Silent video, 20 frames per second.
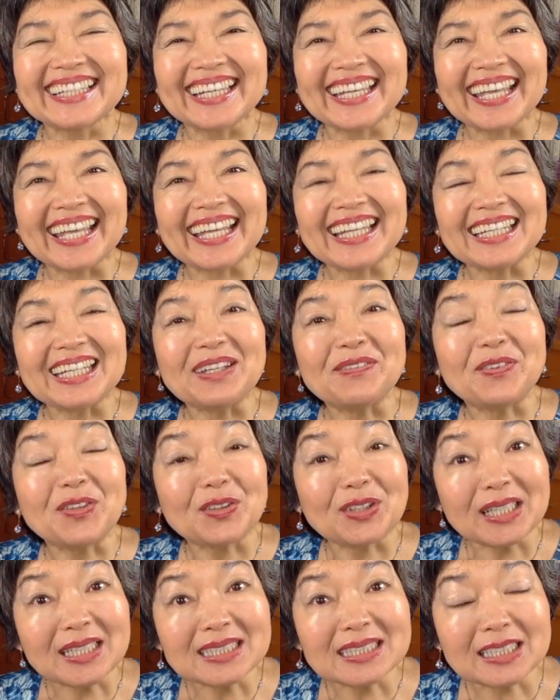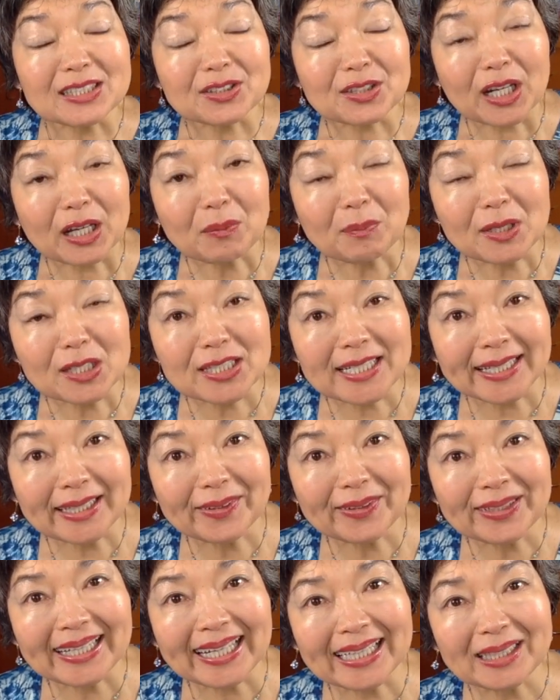And if you didn't subscribe my
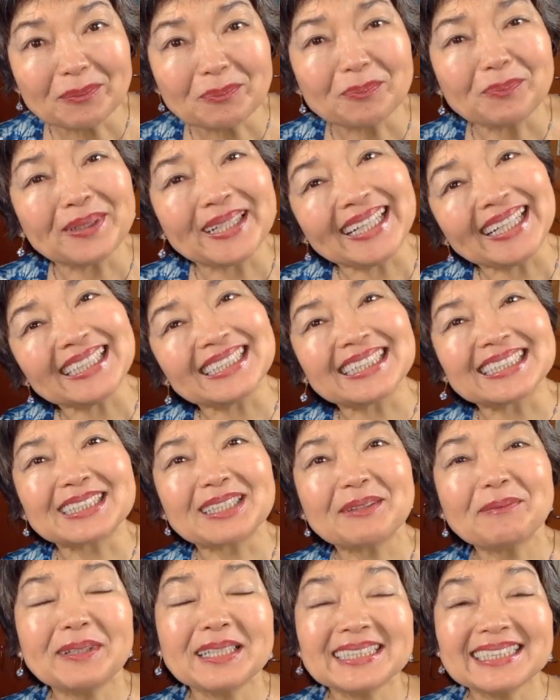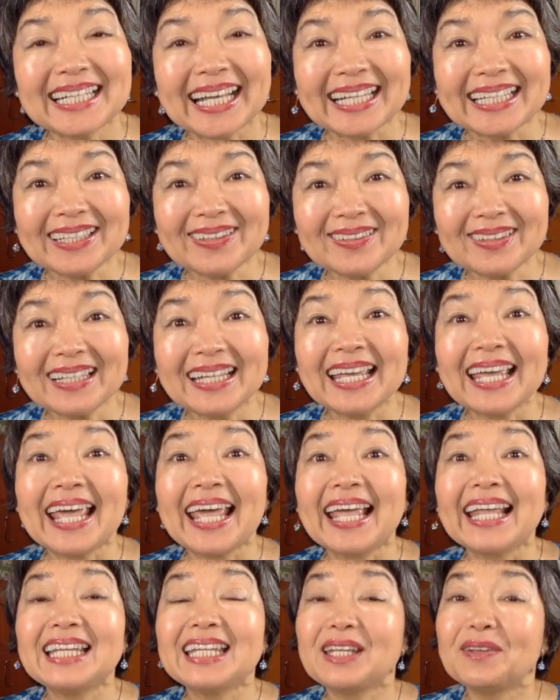channel yet, please subscribe my channel.
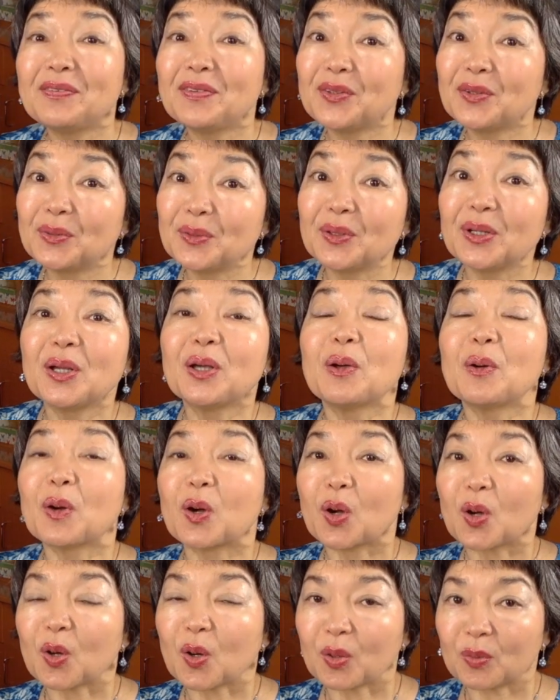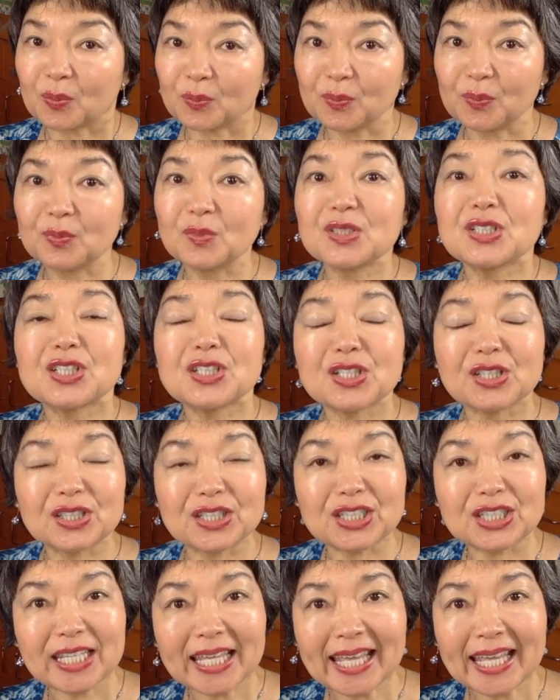And if you
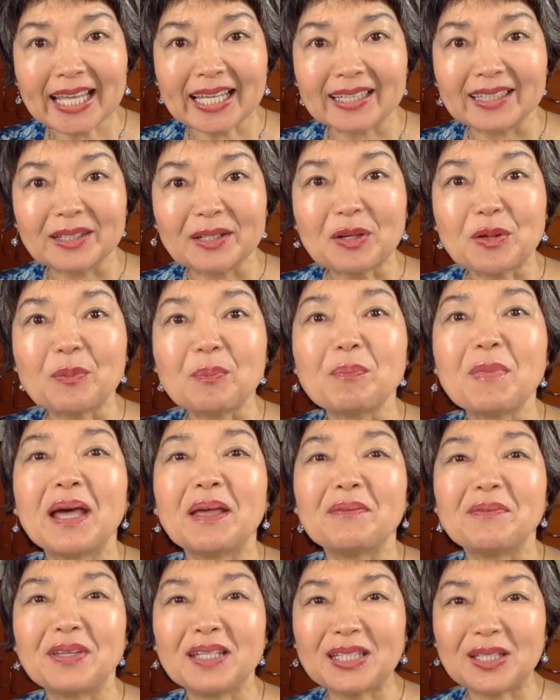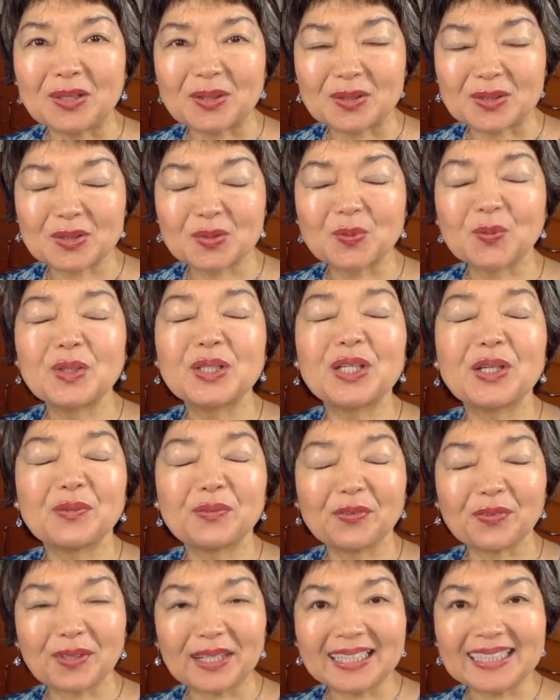share my videos with your
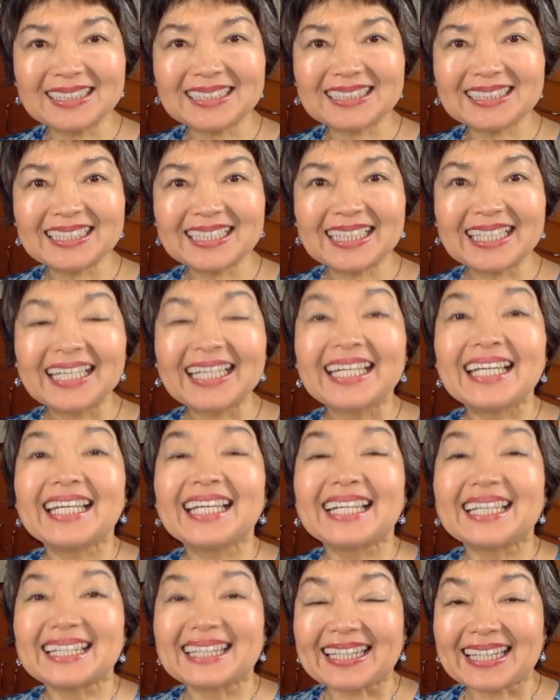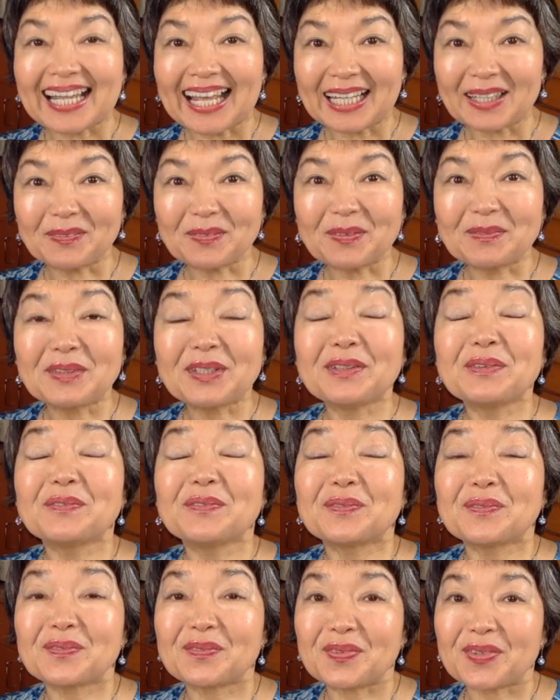friends, that will be
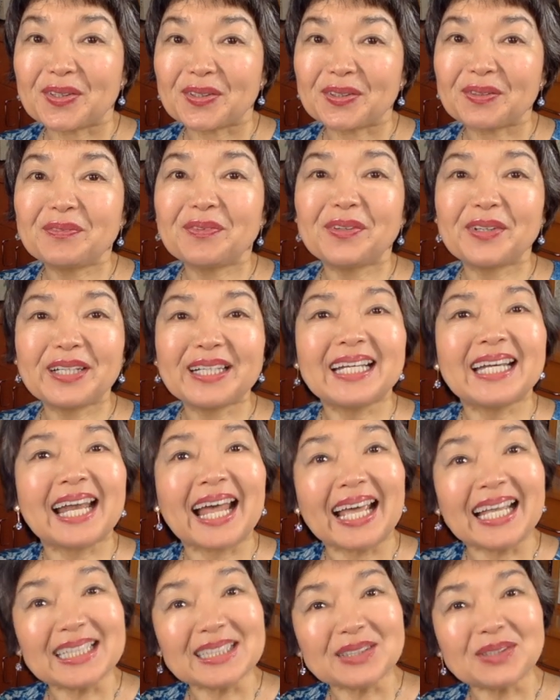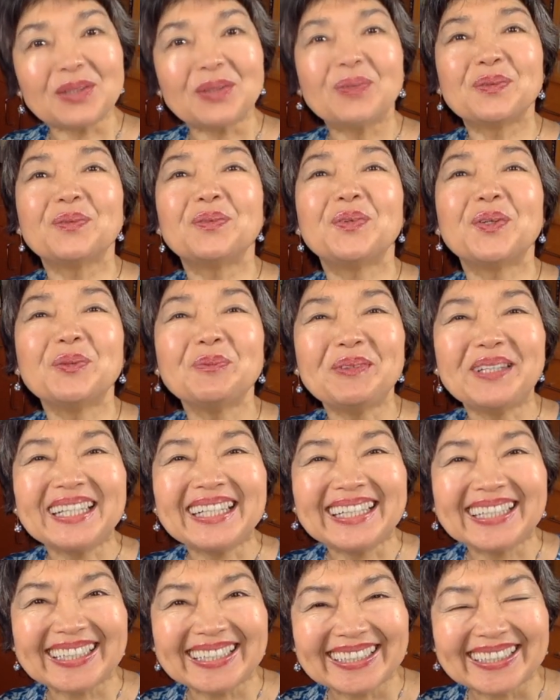very, very nice for
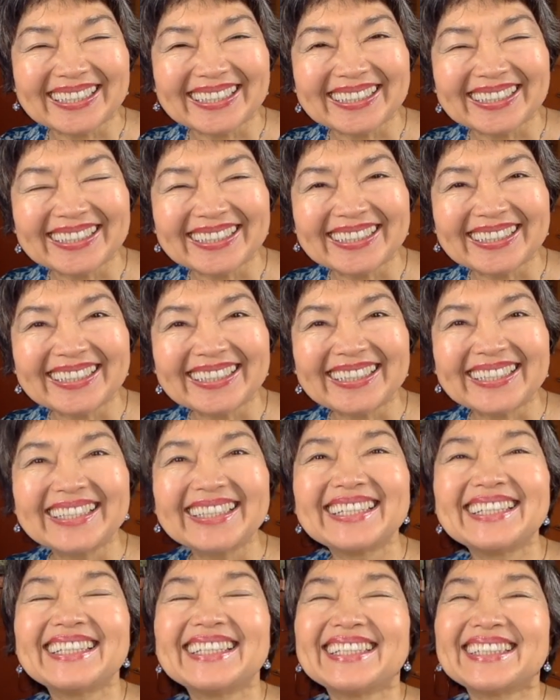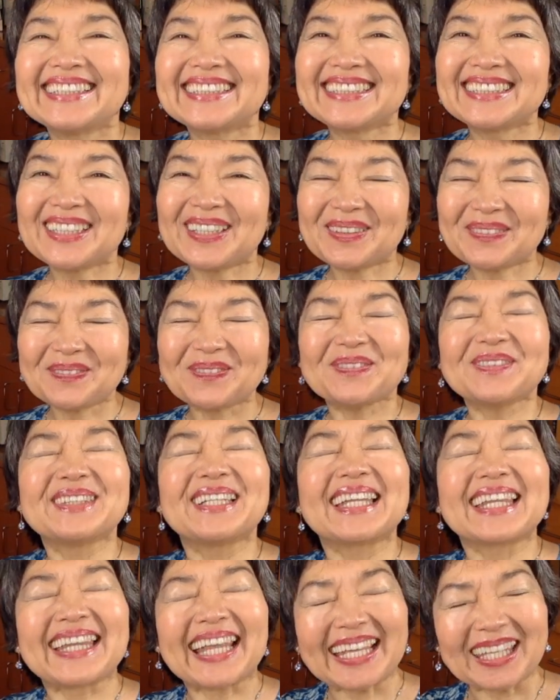me. So,
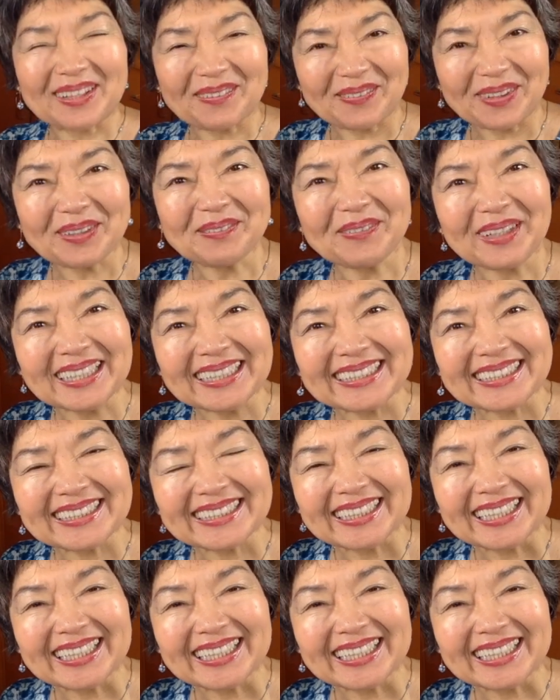thank you very much.